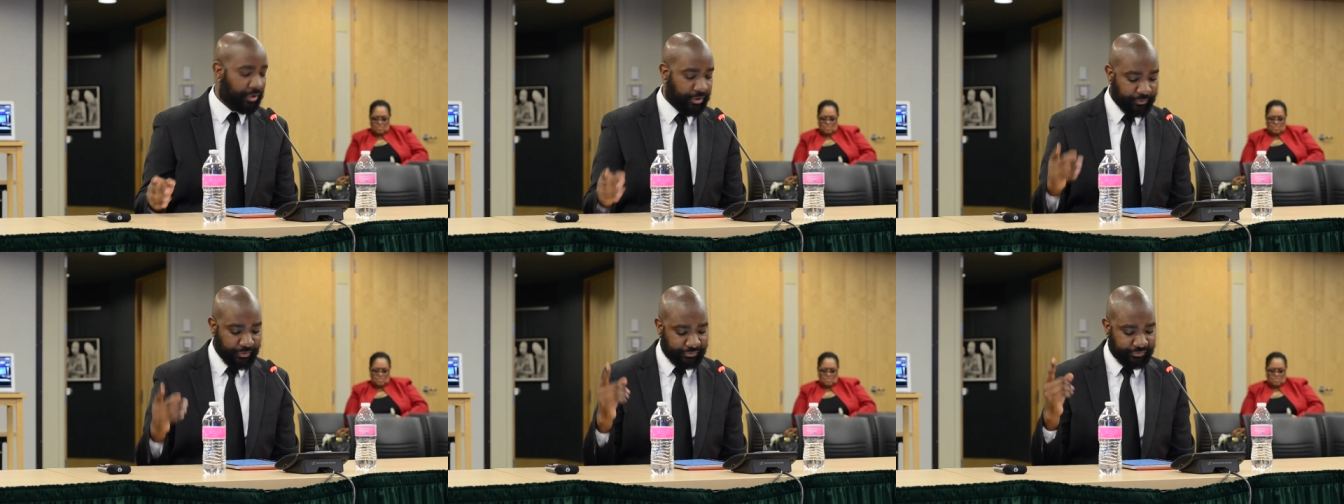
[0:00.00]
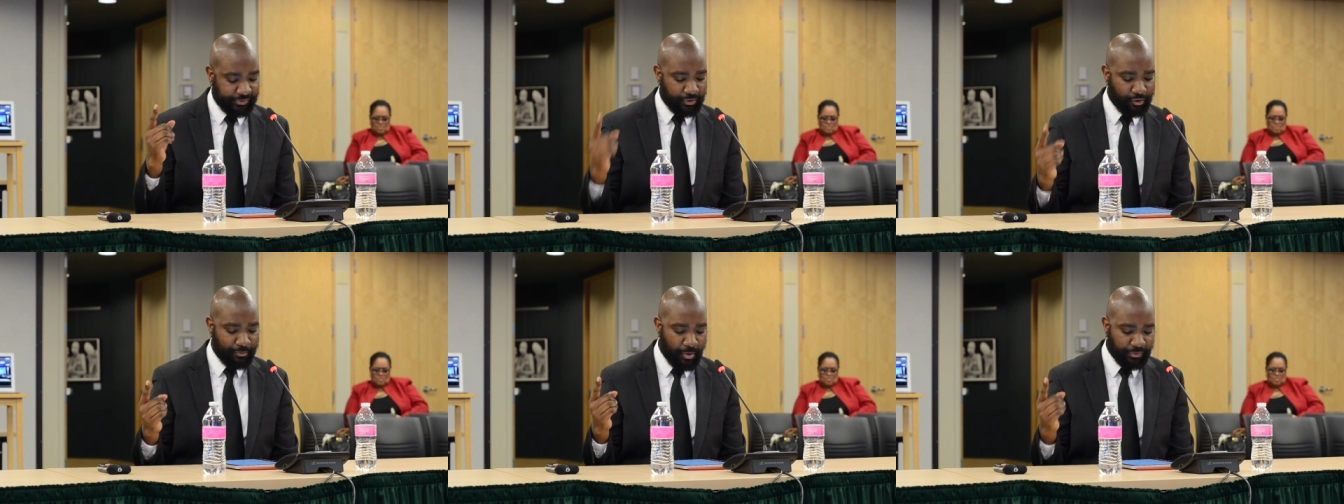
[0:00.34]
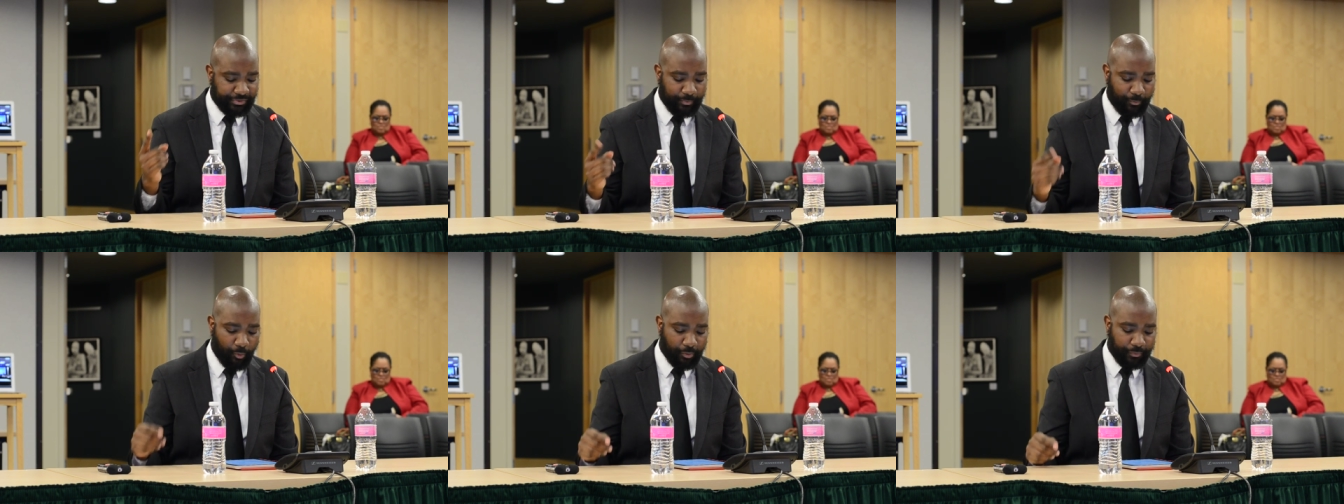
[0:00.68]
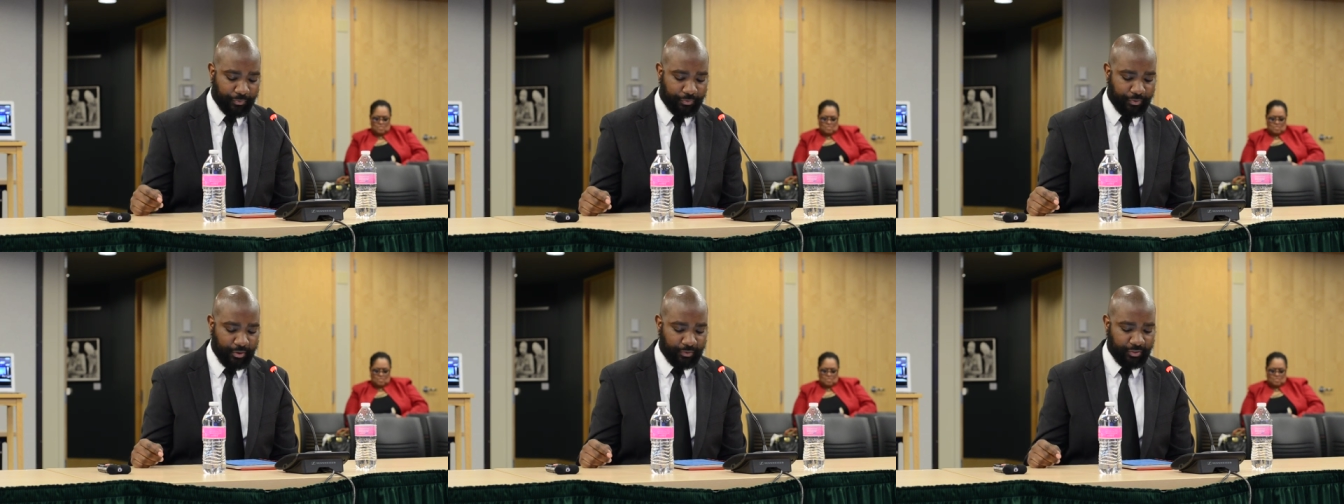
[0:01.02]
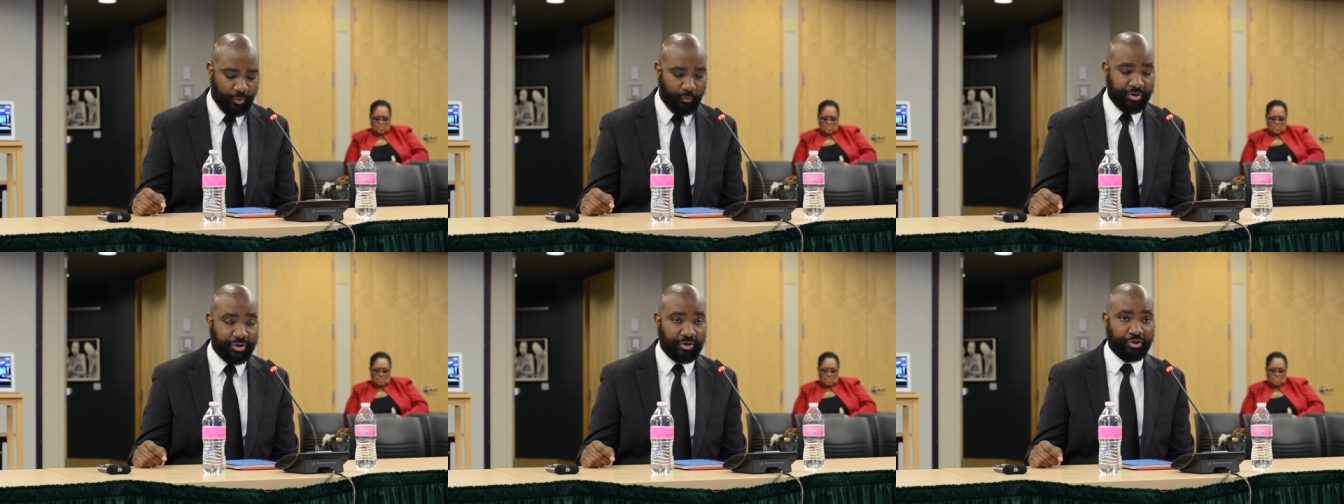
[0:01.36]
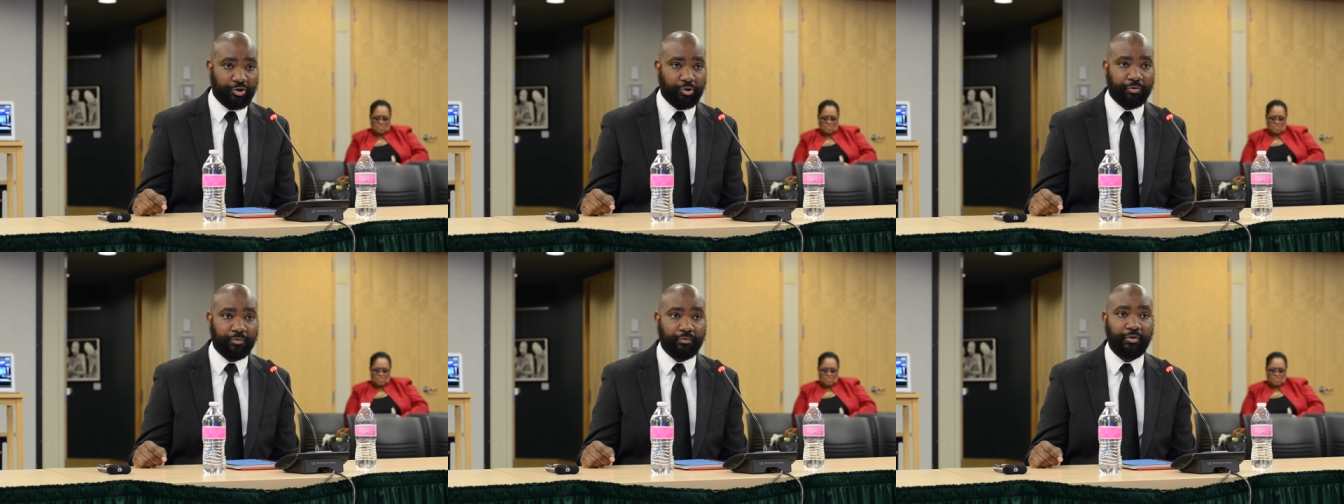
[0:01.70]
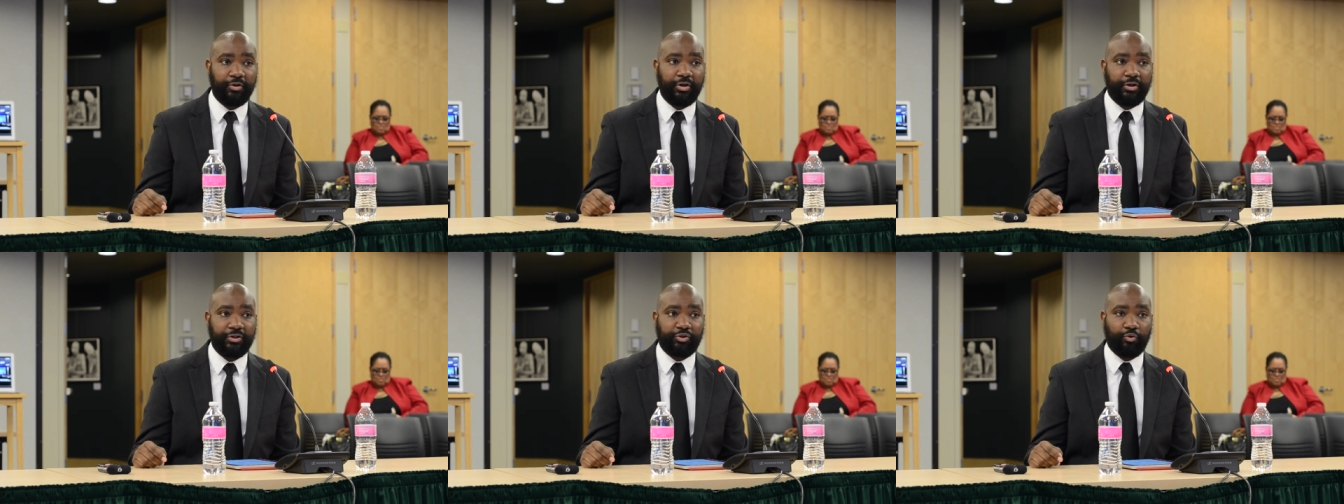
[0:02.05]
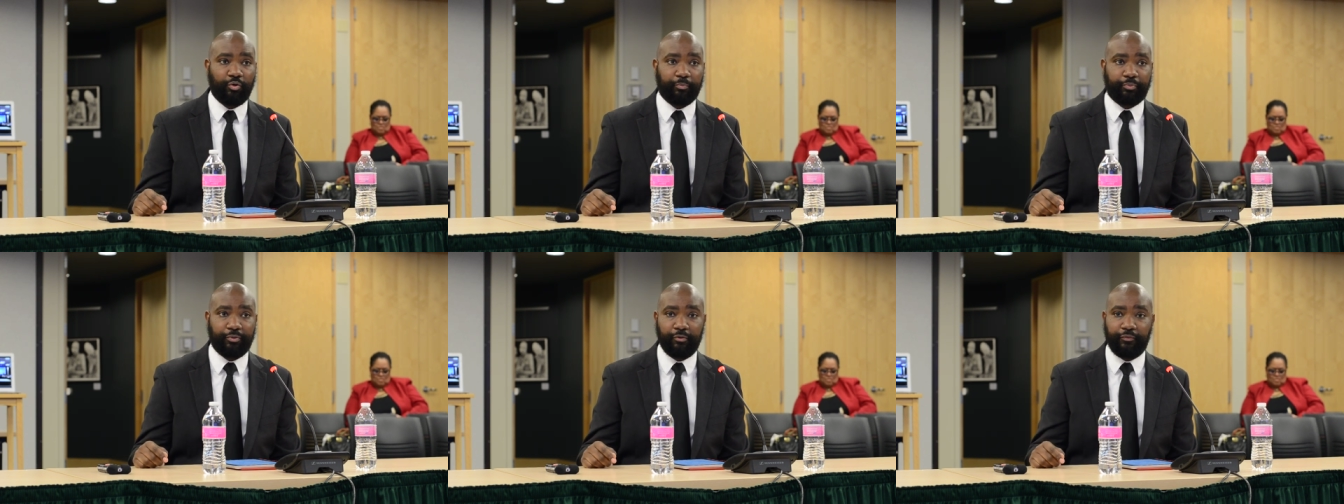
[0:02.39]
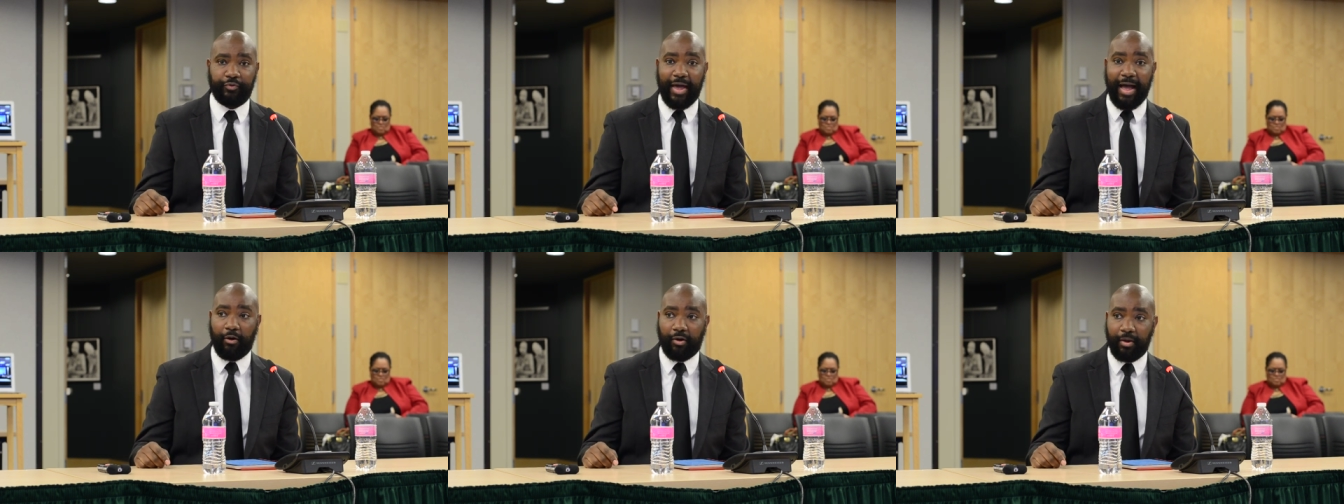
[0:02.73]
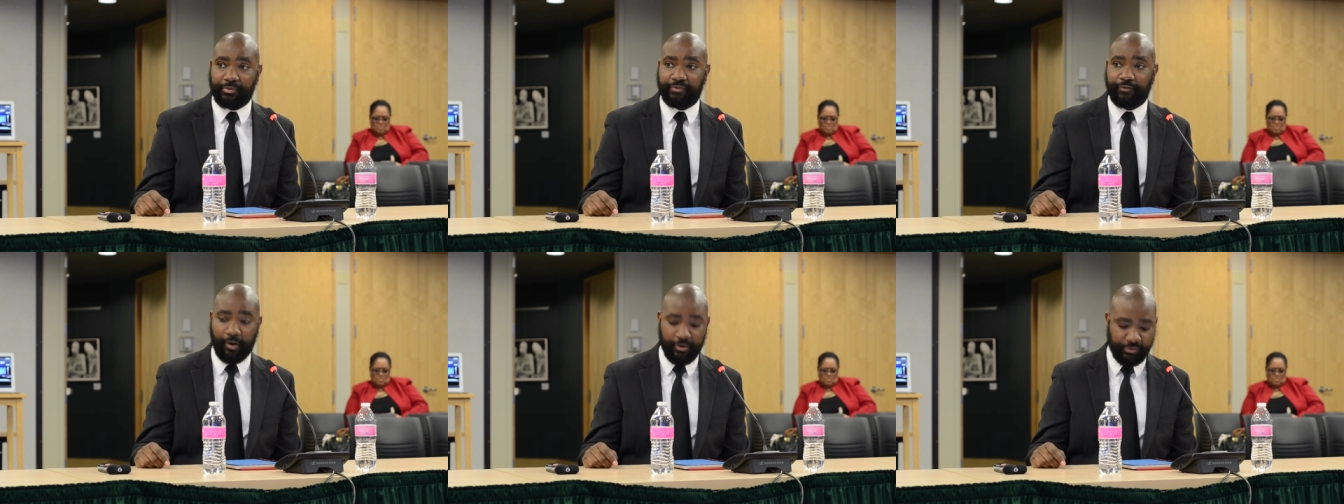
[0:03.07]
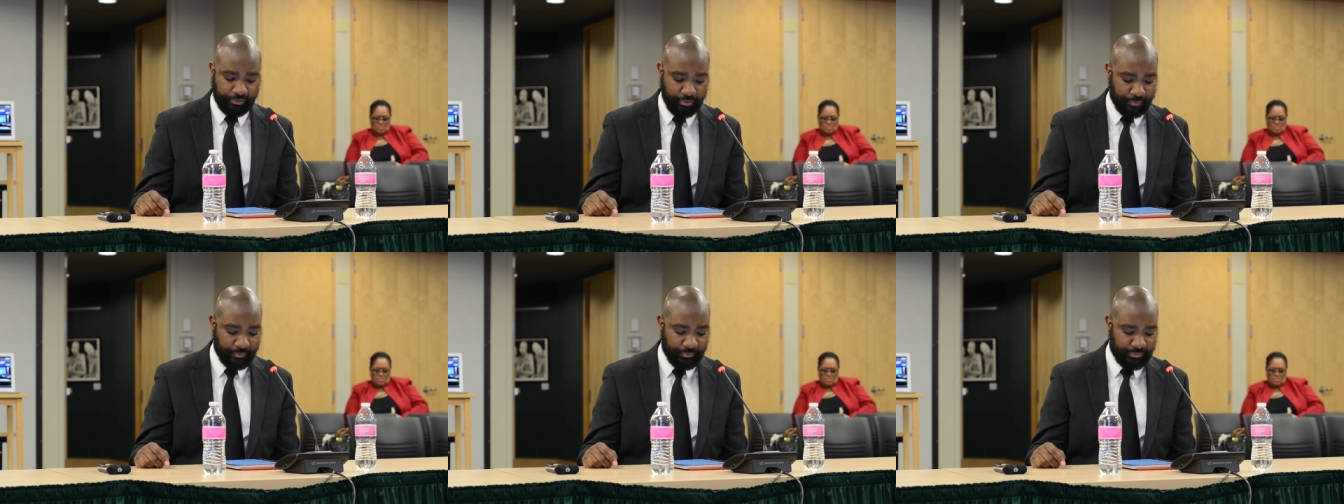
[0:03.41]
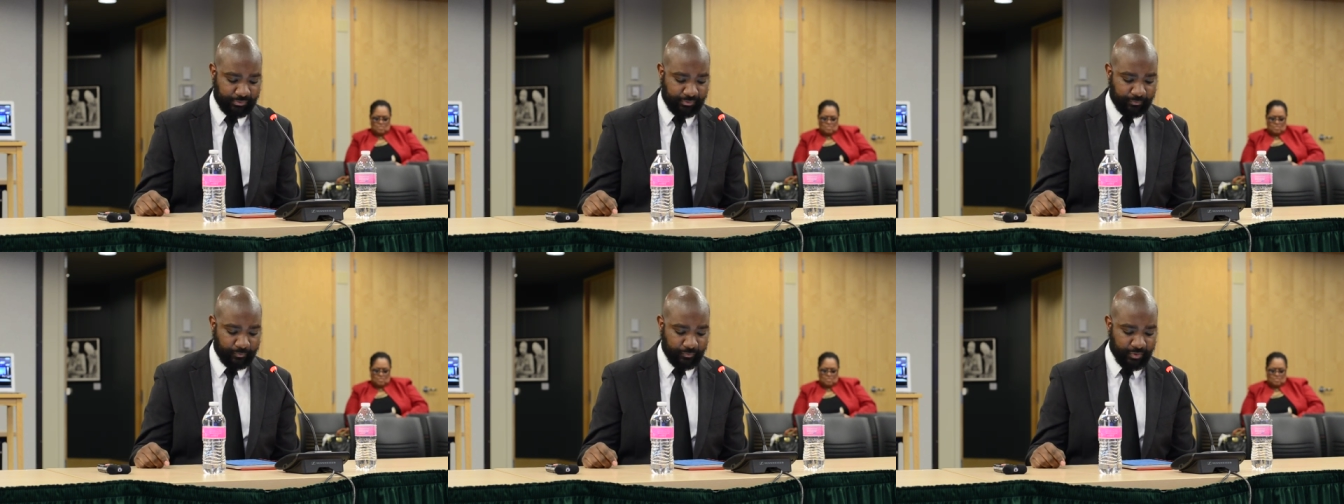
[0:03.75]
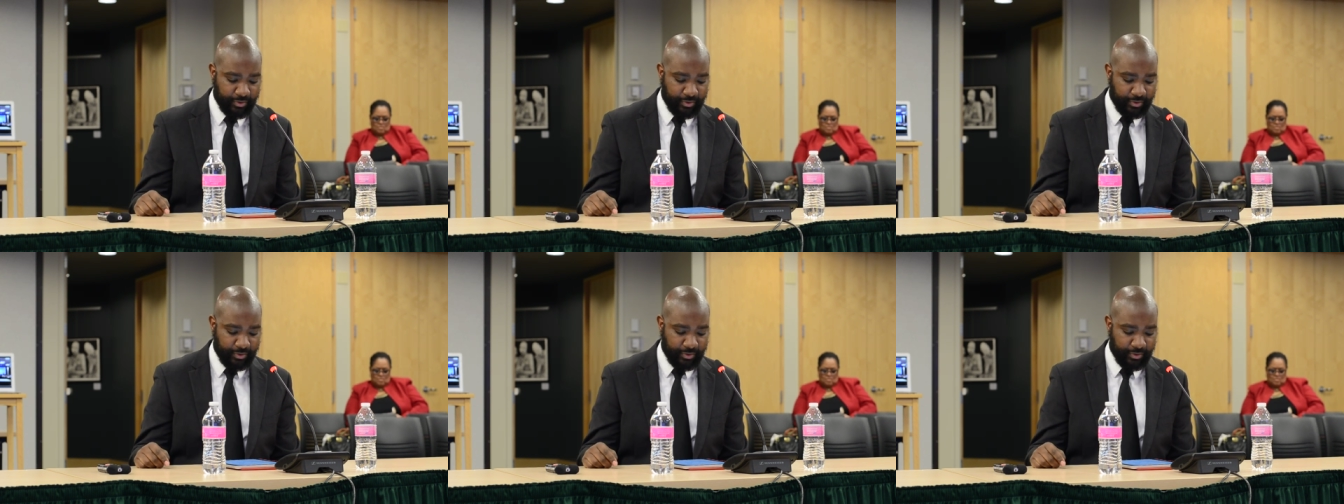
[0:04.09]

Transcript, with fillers: the single most important thing that we can do to improve the outcomes for our students